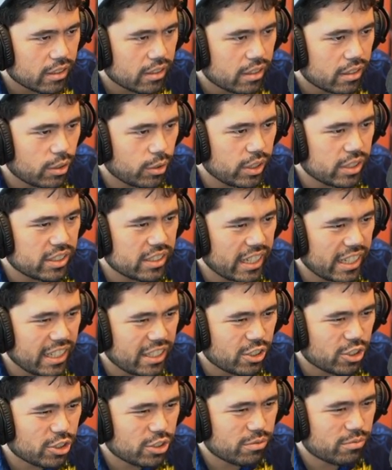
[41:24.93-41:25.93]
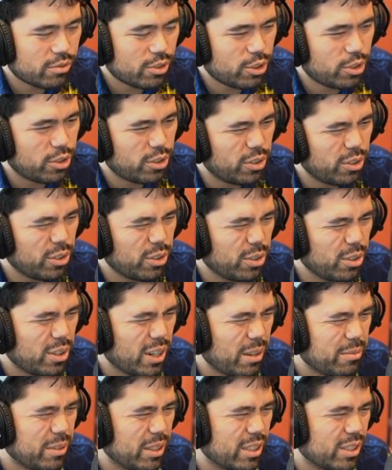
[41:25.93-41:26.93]
Oh, he's knight H2?
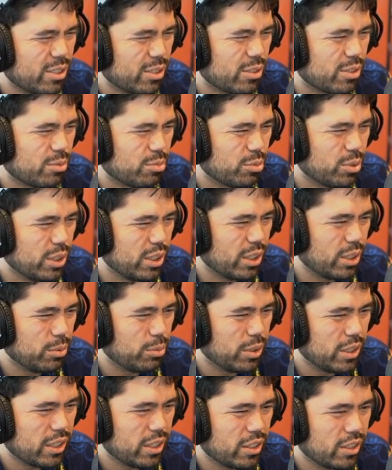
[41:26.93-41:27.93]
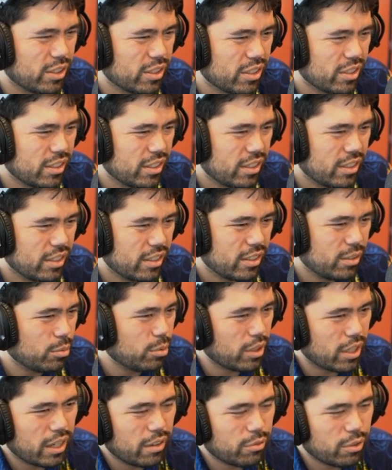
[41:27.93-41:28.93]
I mean, this looks really weird.
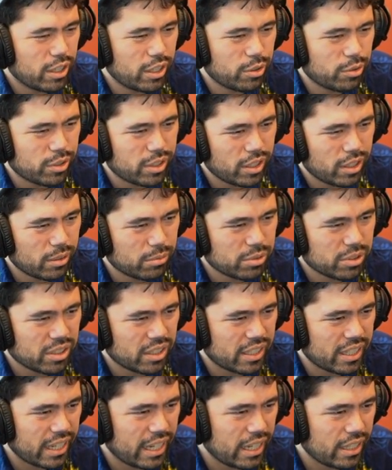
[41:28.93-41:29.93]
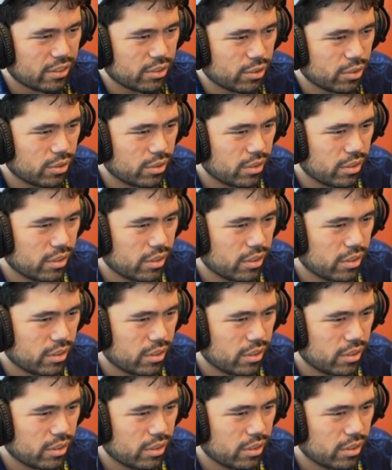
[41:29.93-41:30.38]
Whatever, I don't care. I'm just gonna castle.